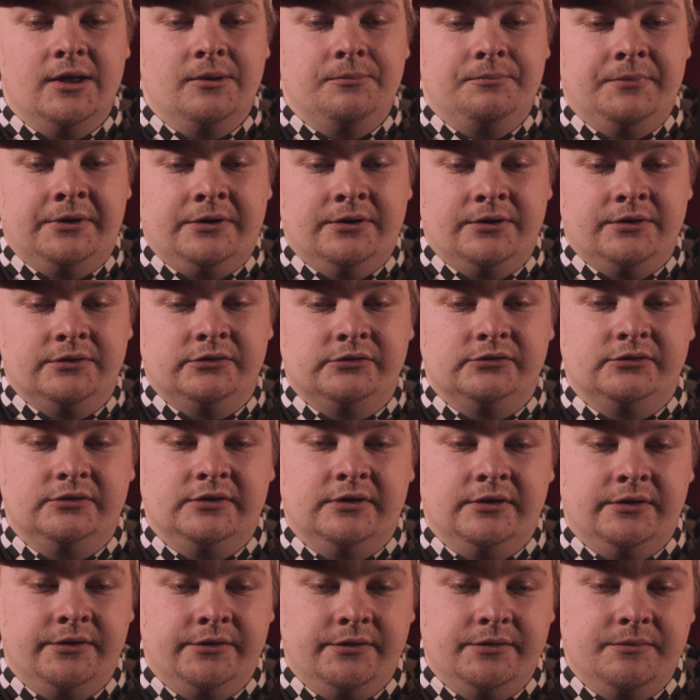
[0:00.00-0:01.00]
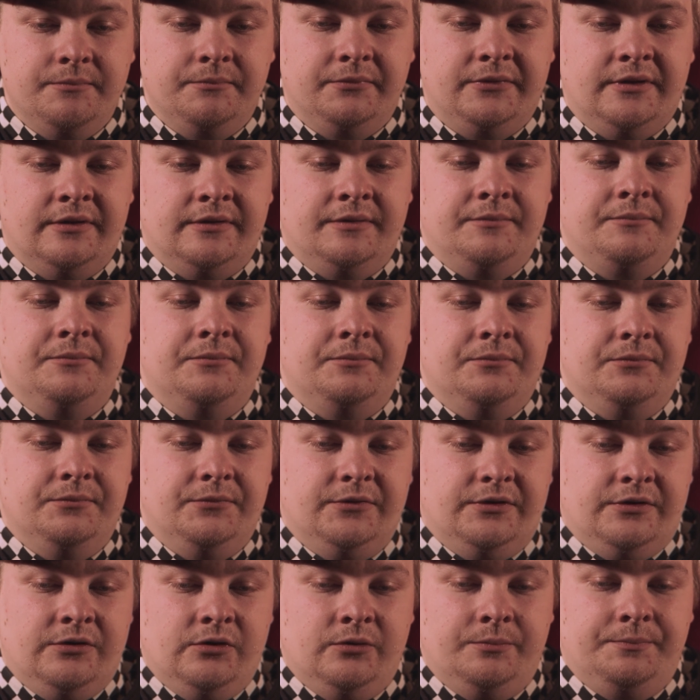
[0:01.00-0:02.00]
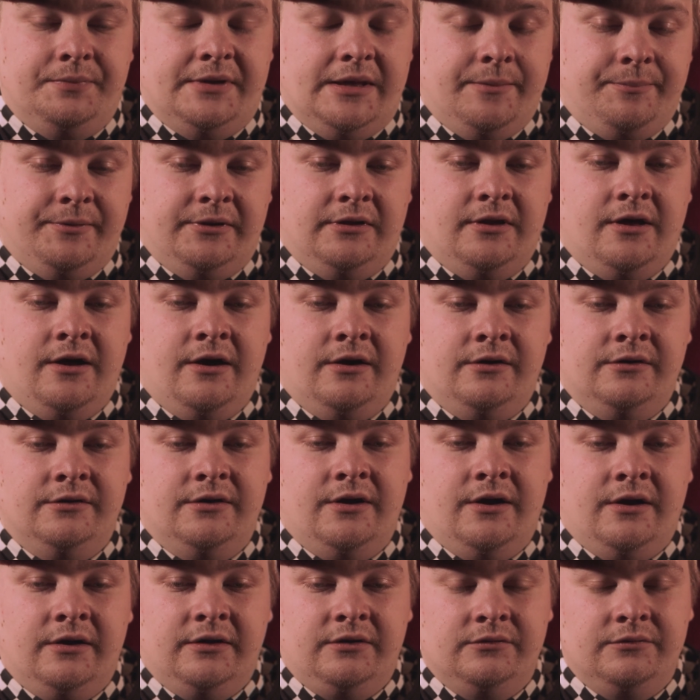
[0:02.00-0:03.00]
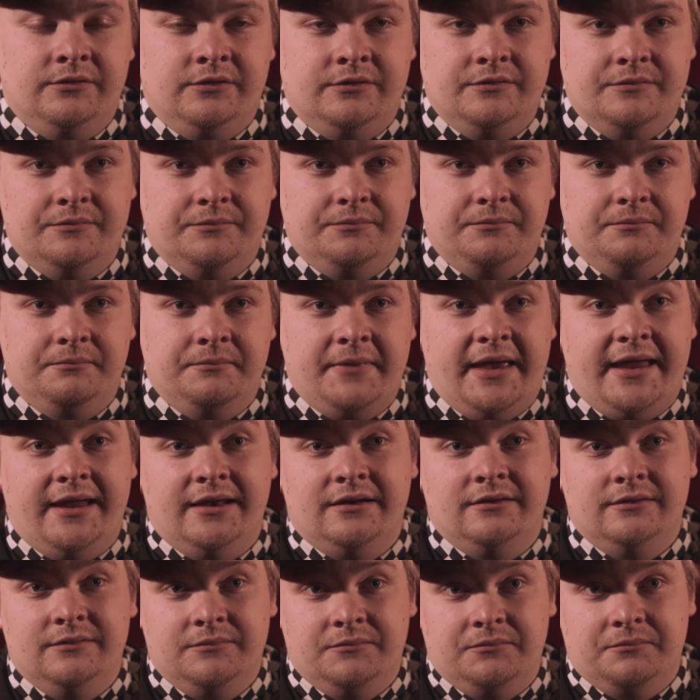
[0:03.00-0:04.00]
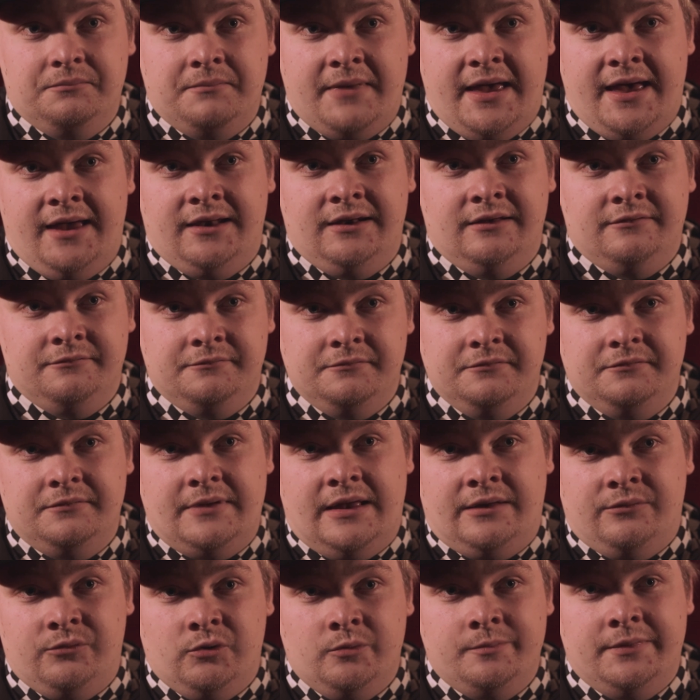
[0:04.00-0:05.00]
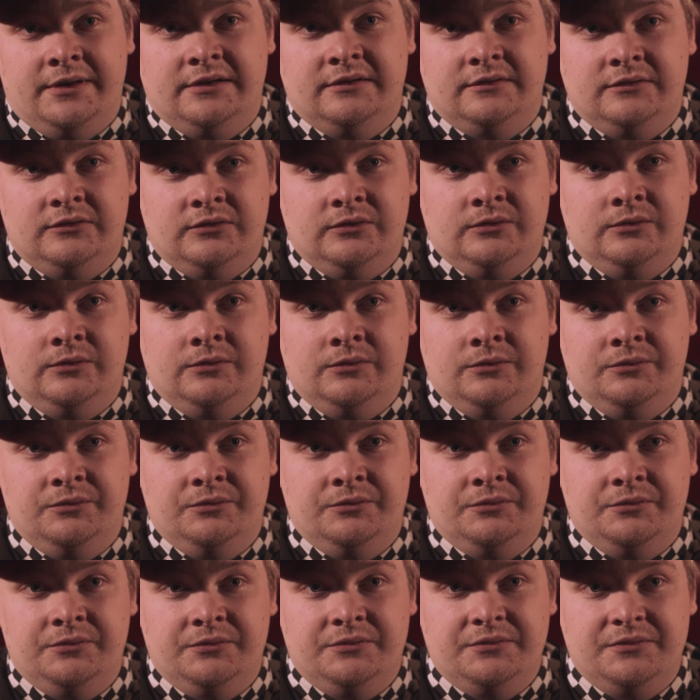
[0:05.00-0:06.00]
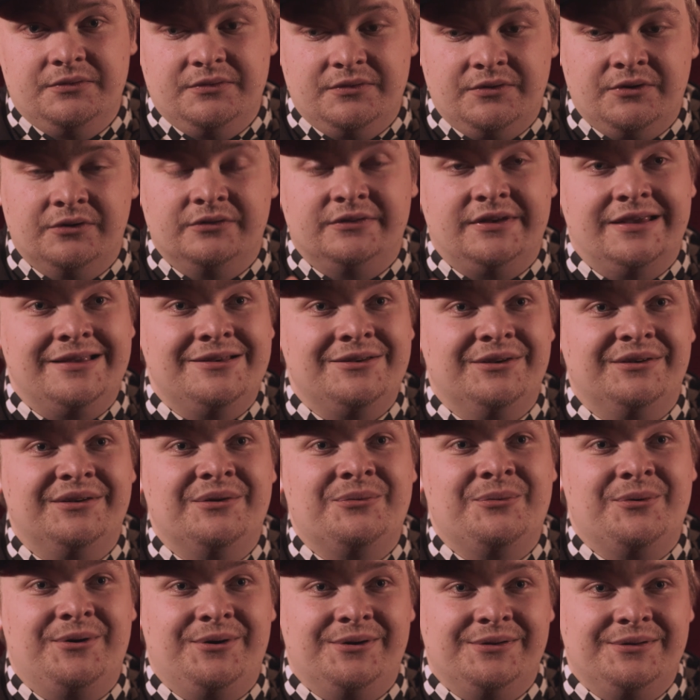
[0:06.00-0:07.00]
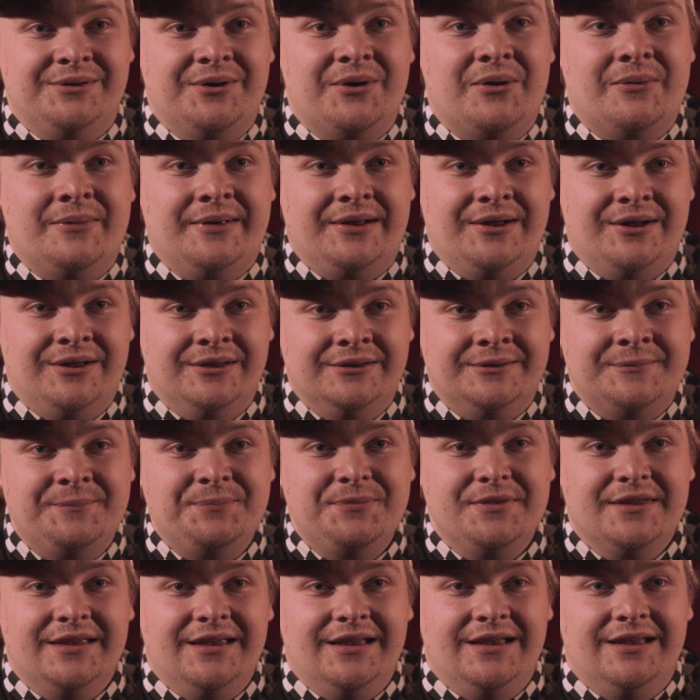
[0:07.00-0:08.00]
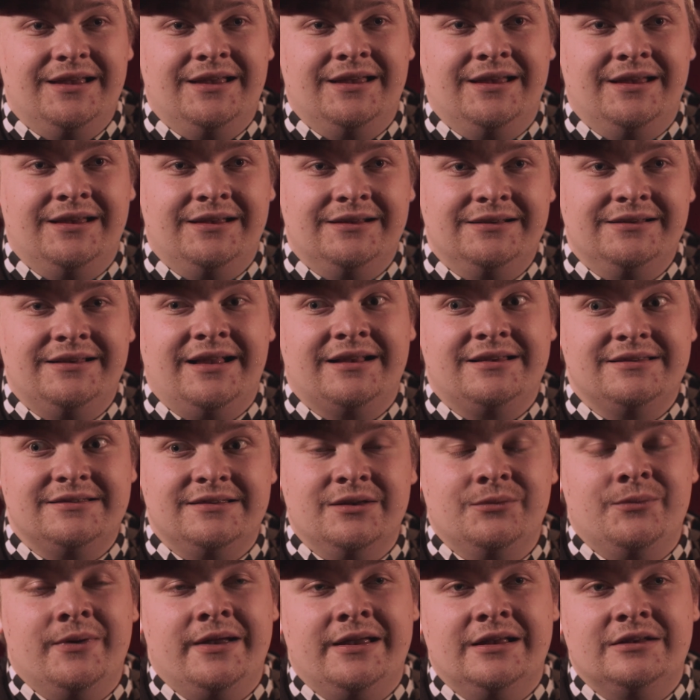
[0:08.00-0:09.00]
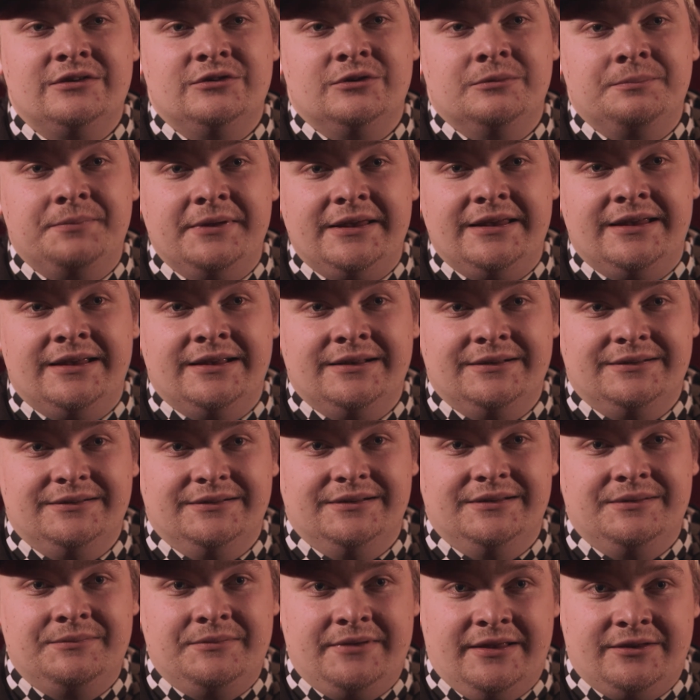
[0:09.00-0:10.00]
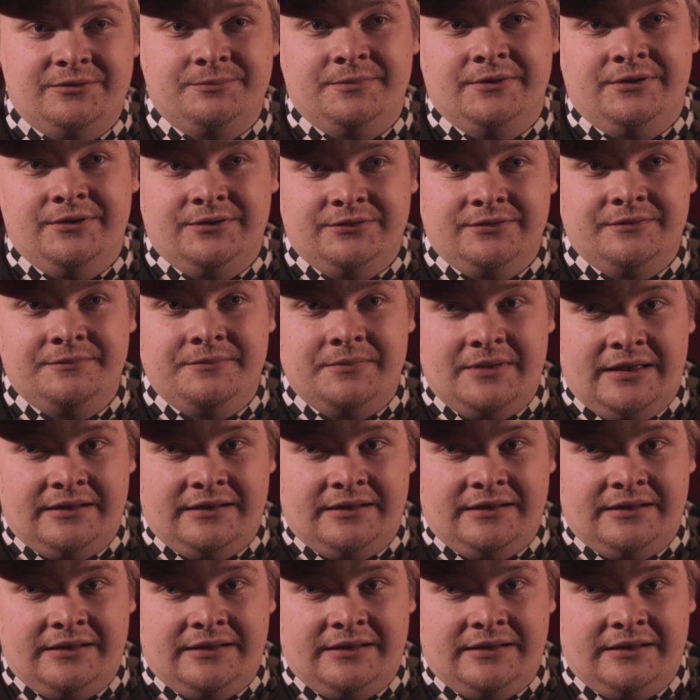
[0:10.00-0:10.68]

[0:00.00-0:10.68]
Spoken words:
because people are made man and woman to continue the world going on, that's the way it should be, just because of,